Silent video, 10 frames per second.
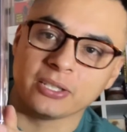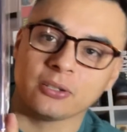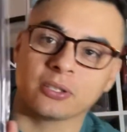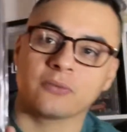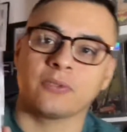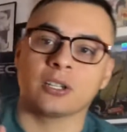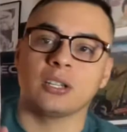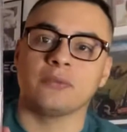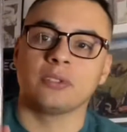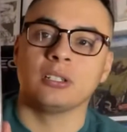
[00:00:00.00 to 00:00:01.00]
on the front
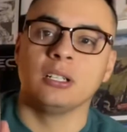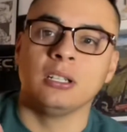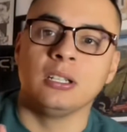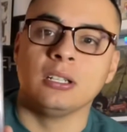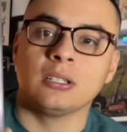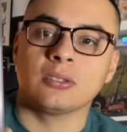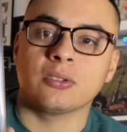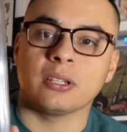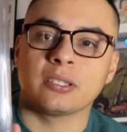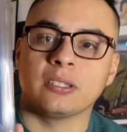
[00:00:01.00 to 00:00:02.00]
cover.
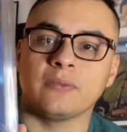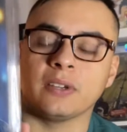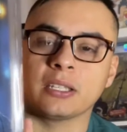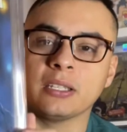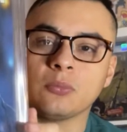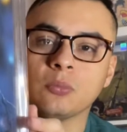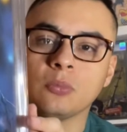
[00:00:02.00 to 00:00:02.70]
Try to see if I get